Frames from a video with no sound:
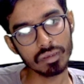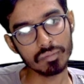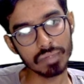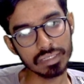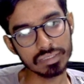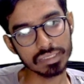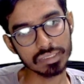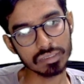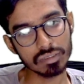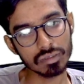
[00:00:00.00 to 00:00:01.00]
plus
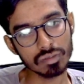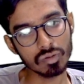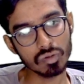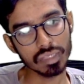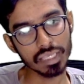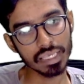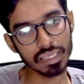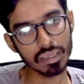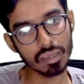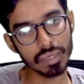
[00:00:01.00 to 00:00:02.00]
dou
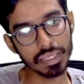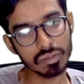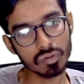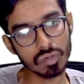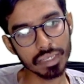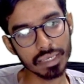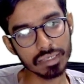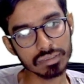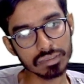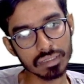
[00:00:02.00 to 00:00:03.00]
A by dou
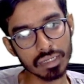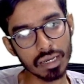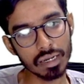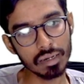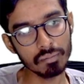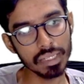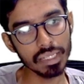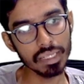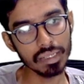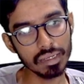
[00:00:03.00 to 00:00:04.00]
X dot
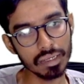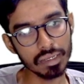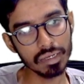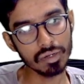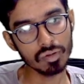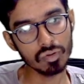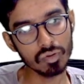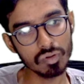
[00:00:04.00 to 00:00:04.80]
B into